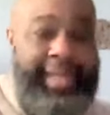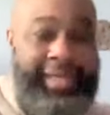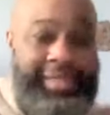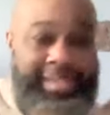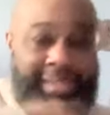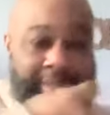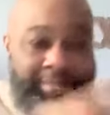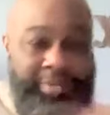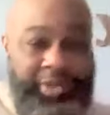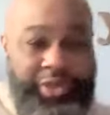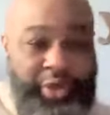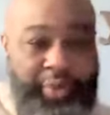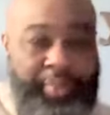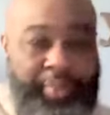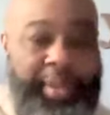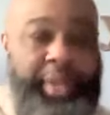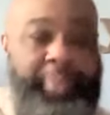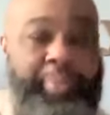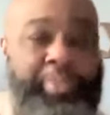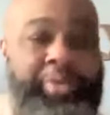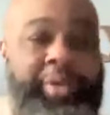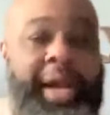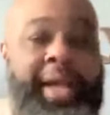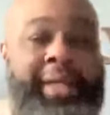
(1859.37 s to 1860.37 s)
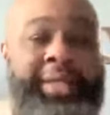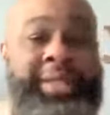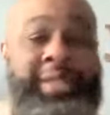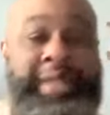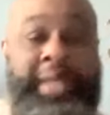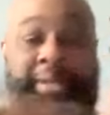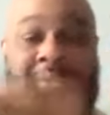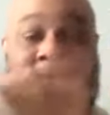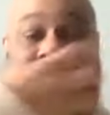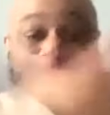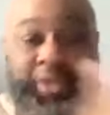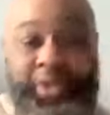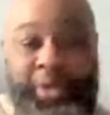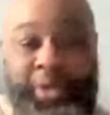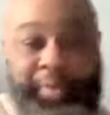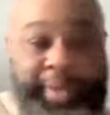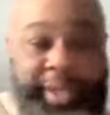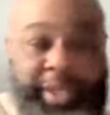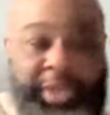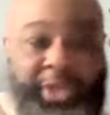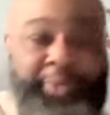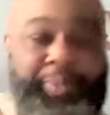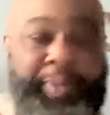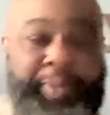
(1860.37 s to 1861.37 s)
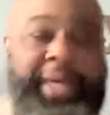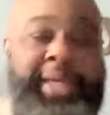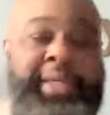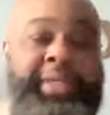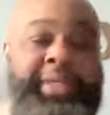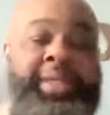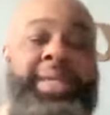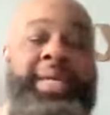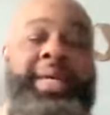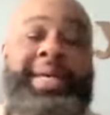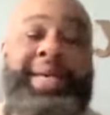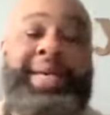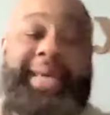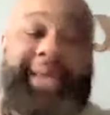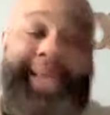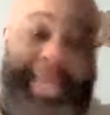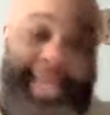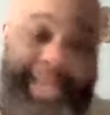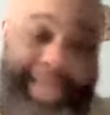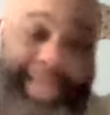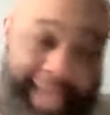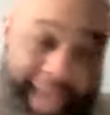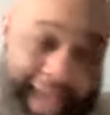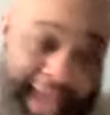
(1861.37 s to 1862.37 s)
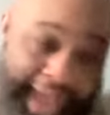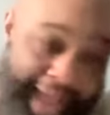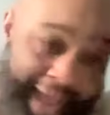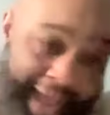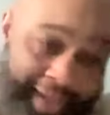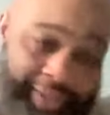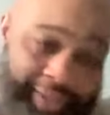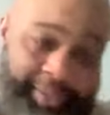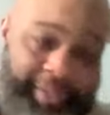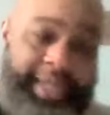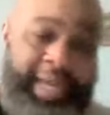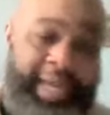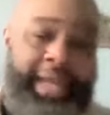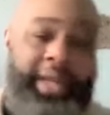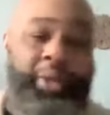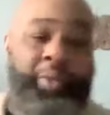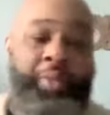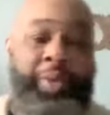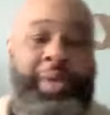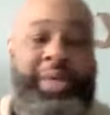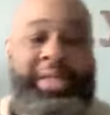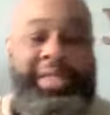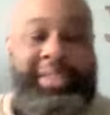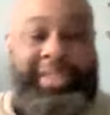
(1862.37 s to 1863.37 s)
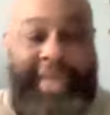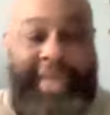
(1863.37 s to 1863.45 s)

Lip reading: Let them show me the process. Let them show me the space, scale of 1 to